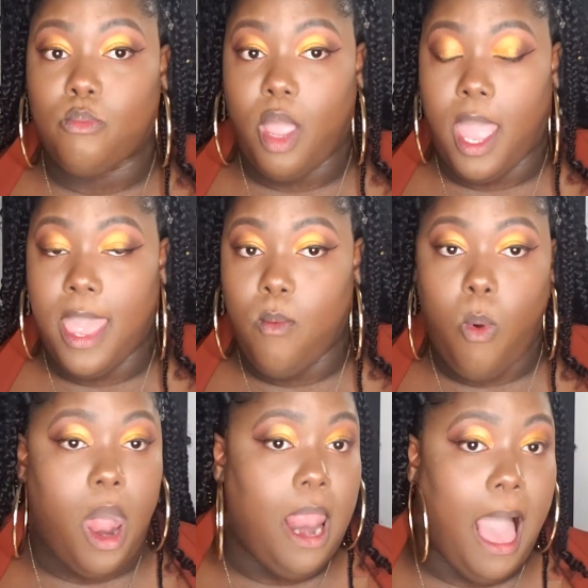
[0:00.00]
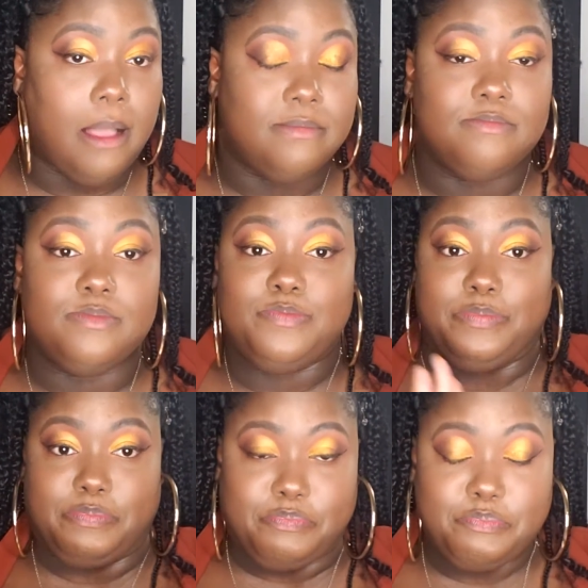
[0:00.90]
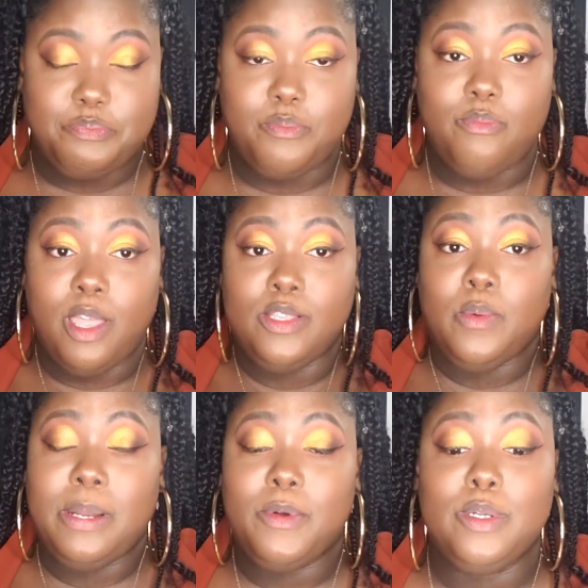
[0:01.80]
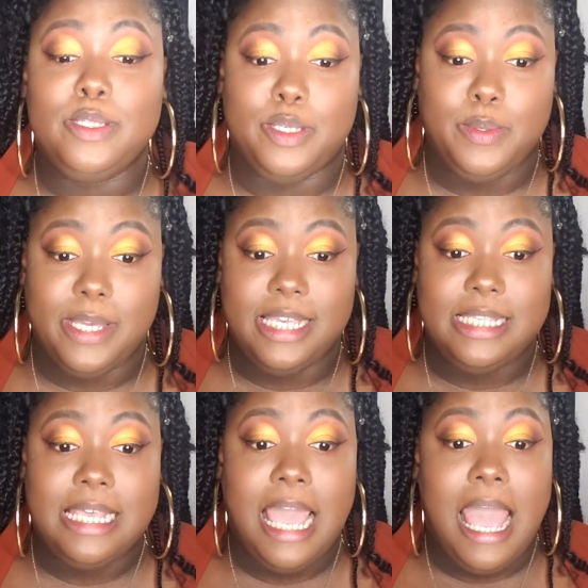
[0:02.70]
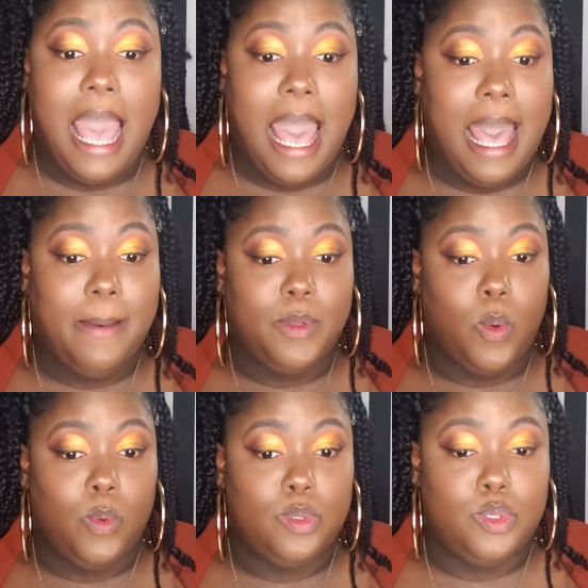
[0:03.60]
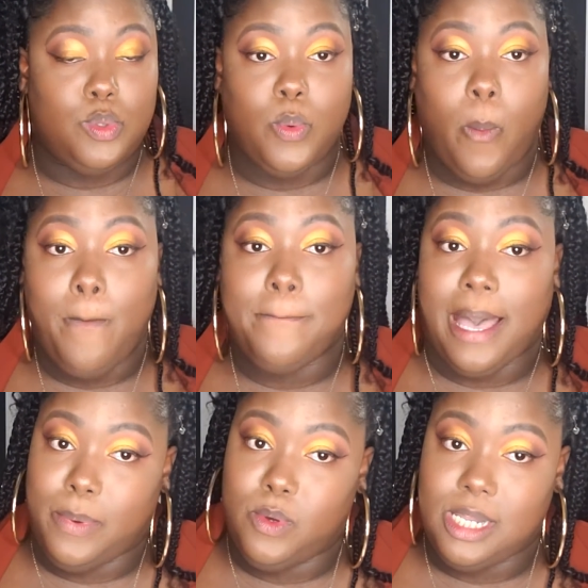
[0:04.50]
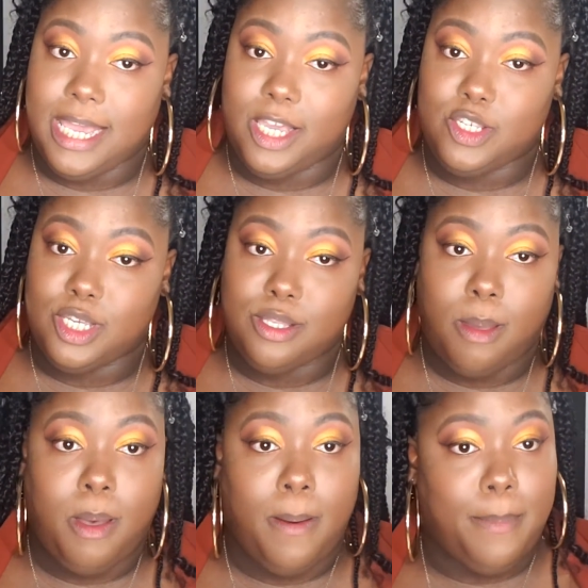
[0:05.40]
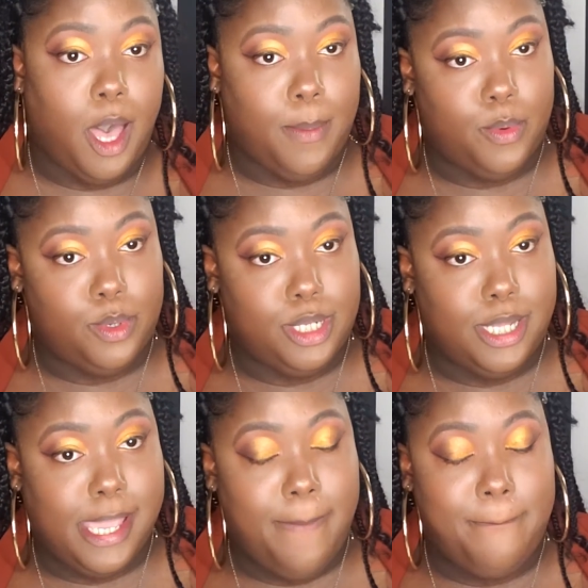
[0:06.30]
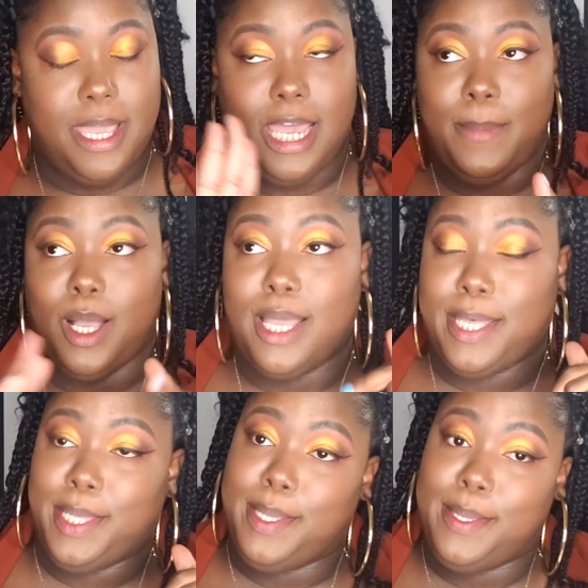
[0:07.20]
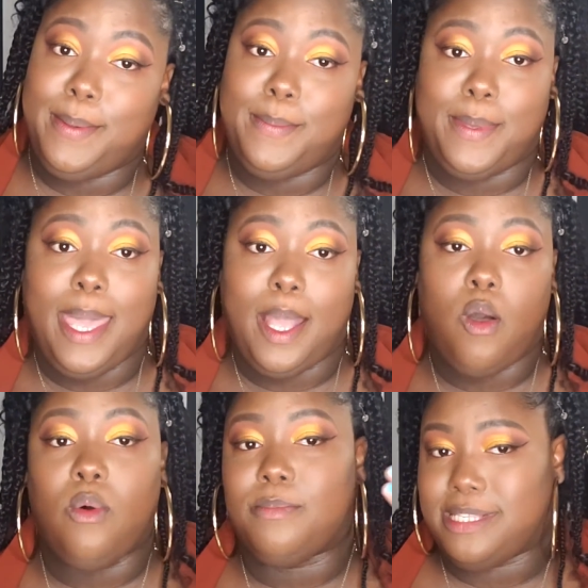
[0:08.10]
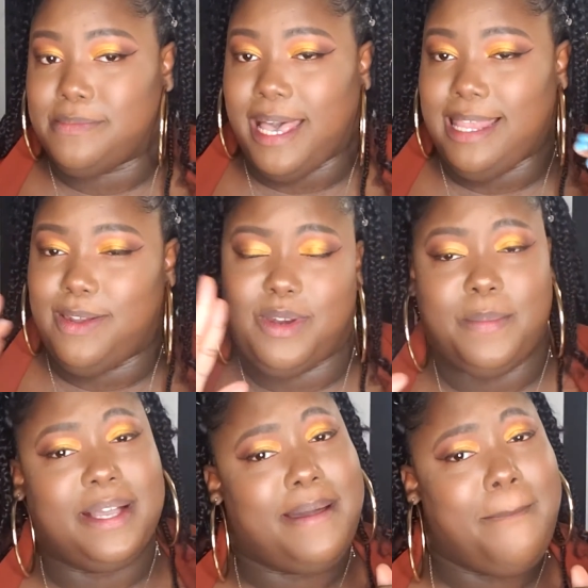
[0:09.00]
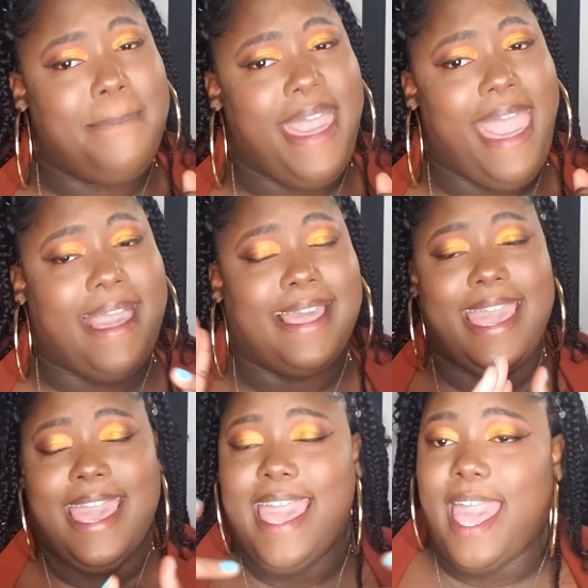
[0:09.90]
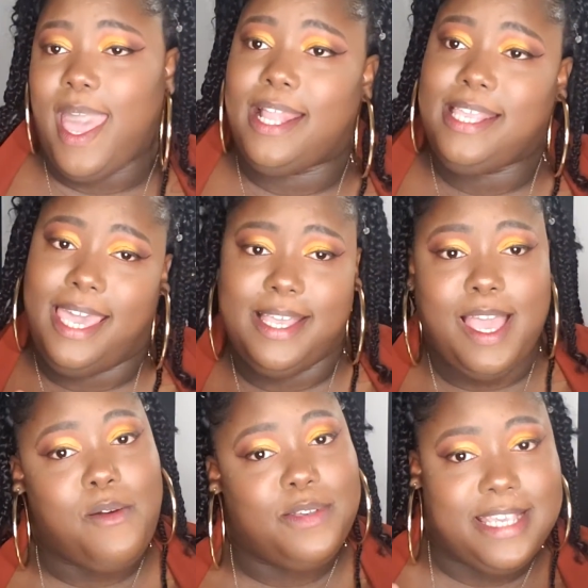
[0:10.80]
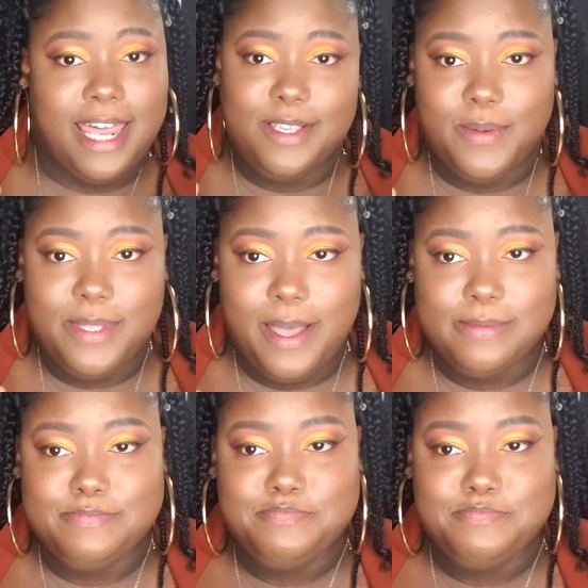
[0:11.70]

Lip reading: And voila. So what I'm going to do is I'm going to pop on lashes. I'm going to pop on a lip, and I'm going to come back. Oh, and put some highlight on. I'm going to come back, and yeah, y'all going to see how this turned out.